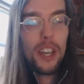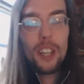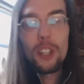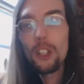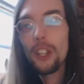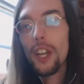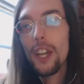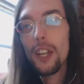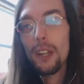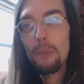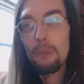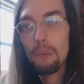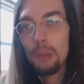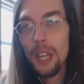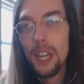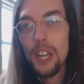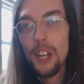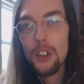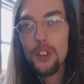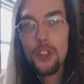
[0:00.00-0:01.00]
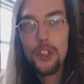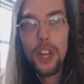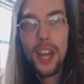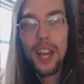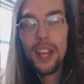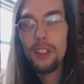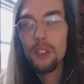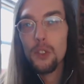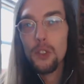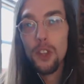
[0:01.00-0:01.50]
He'll get impeached,
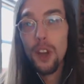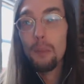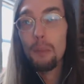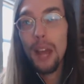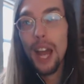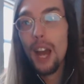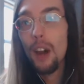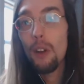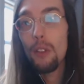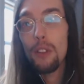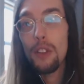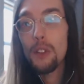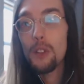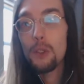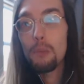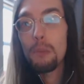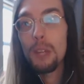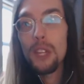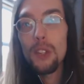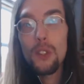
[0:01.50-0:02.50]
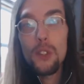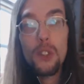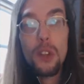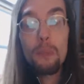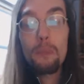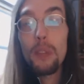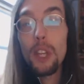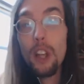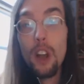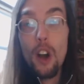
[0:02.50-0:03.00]
and somehow this means
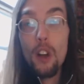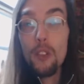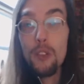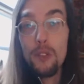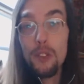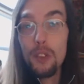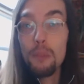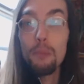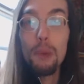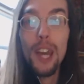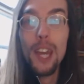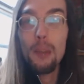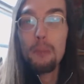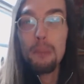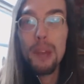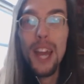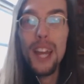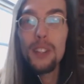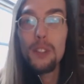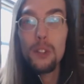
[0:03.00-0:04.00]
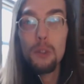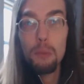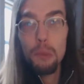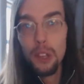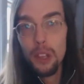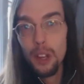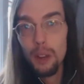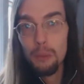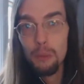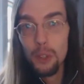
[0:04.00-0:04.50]
something other than Mike Pence
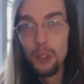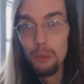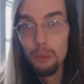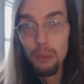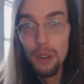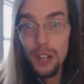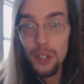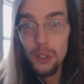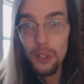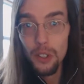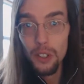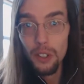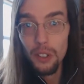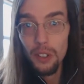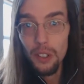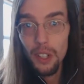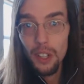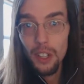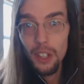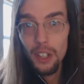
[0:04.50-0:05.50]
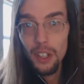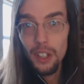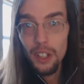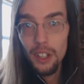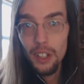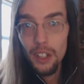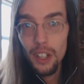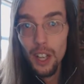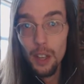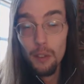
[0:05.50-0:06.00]
becomes the president.
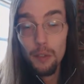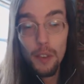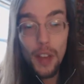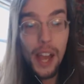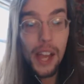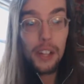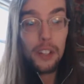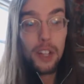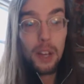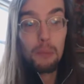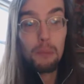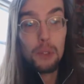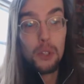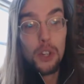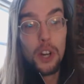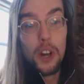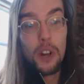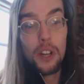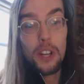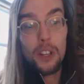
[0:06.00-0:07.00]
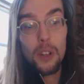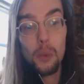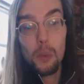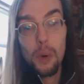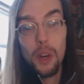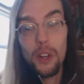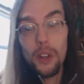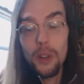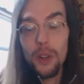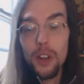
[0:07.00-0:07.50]
In fact, I'm starting to
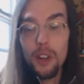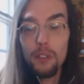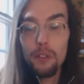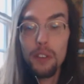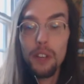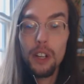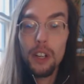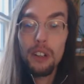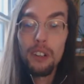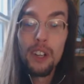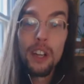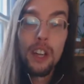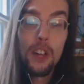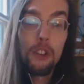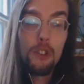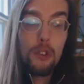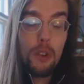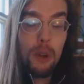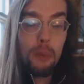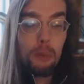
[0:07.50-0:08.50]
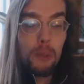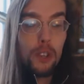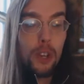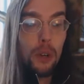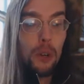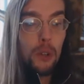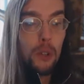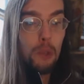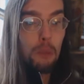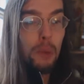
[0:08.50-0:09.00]
wonder if Trump
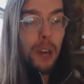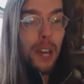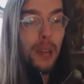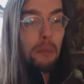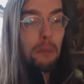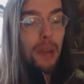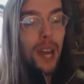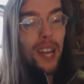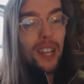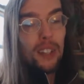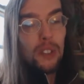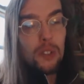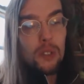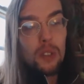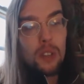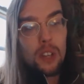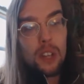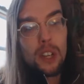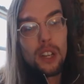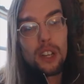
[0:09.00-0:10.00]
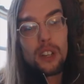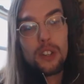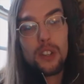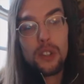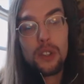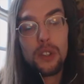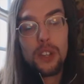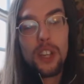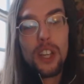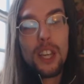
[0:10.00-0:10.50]
chose Mike Pence
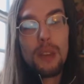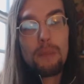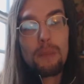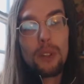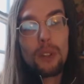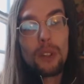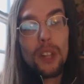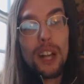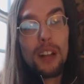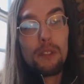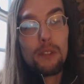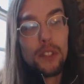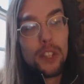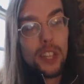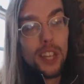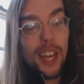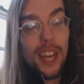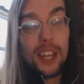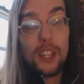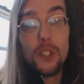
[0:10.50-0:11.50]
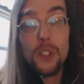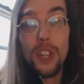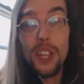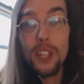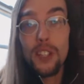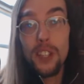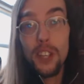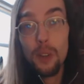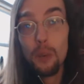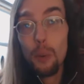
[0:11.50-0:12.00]
just to keep the left, in case
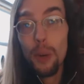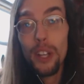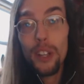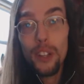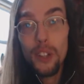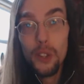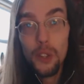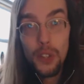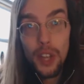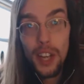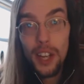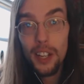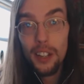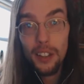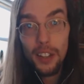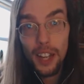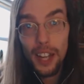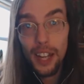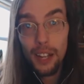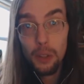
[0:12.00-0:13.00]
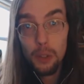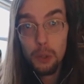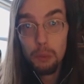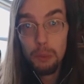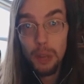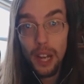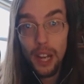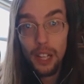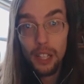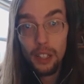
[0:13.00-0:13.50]
they did win the Senate and the House
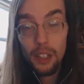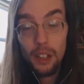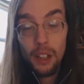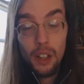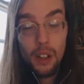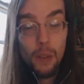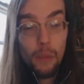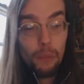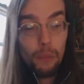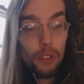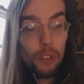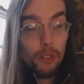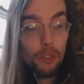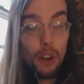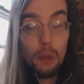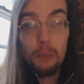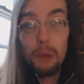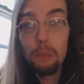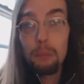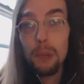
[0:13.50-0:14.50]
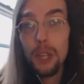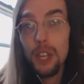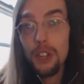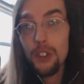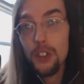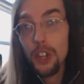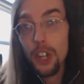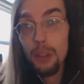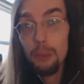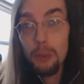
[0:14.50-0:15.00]
back, from
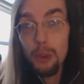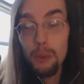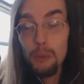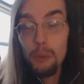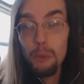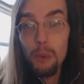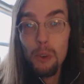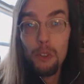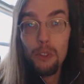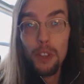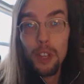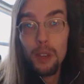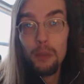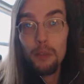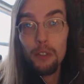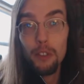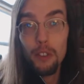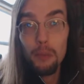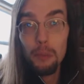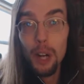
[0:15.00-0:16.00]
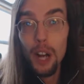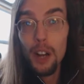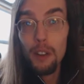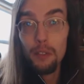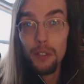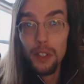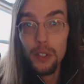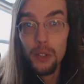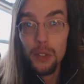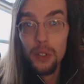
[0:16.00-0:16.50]
impeaching him and removing him from
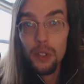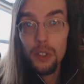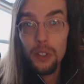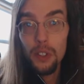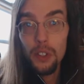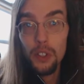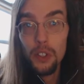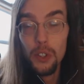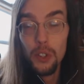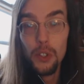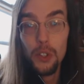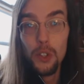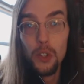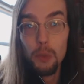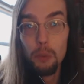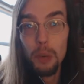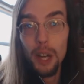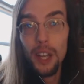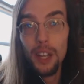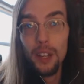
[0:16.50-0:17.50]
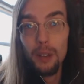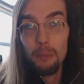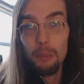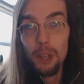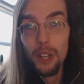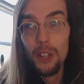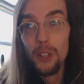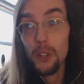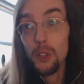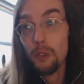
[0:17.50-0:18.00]
office, just to spite him,
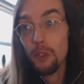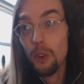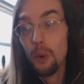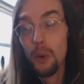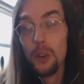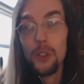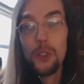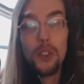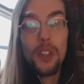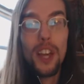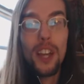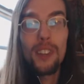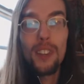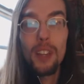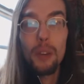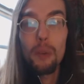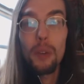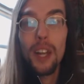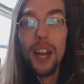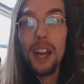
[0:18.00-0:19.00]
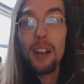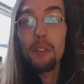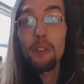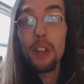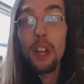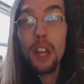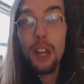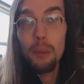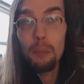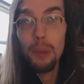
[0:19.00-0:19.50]
because of course then they would
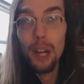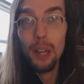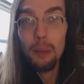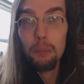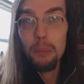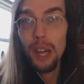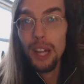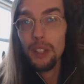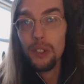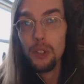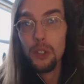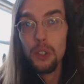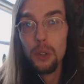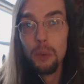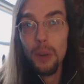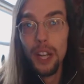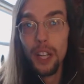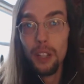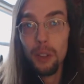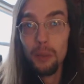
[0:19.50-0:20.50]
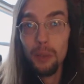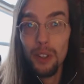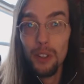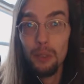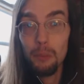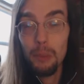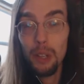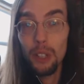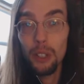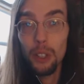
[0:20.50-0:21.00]
have Mike Pence to reckon with.
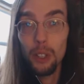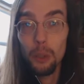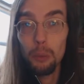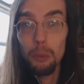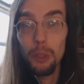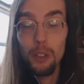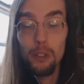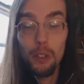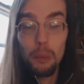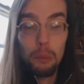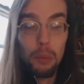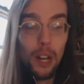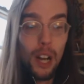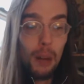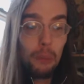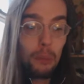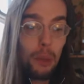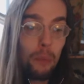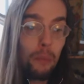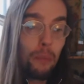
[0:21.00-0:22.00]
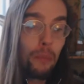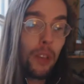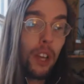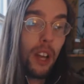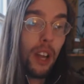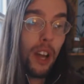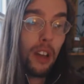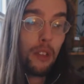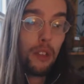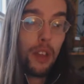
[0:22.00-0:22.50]
It'd be a little bit of a problem.
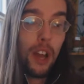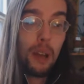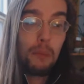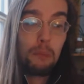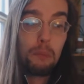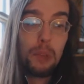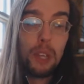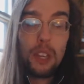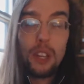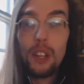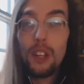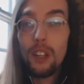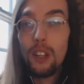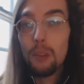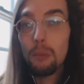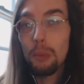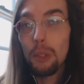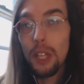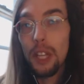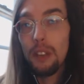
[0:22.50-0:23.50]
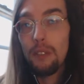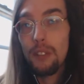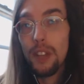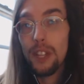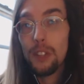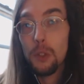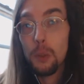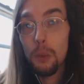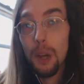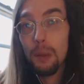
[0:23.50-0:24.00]
I'm beginning to believe
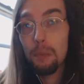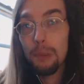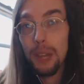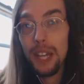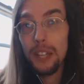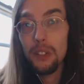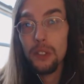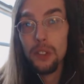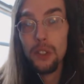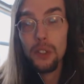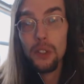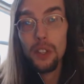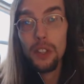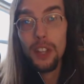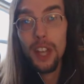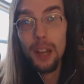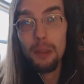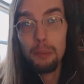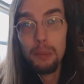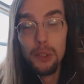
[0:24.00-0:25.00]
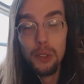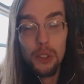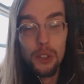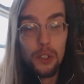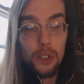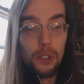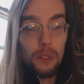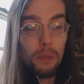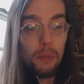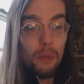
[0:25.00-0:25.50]
that's why Pence is in that
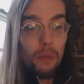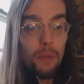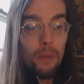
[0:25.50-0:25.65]
position.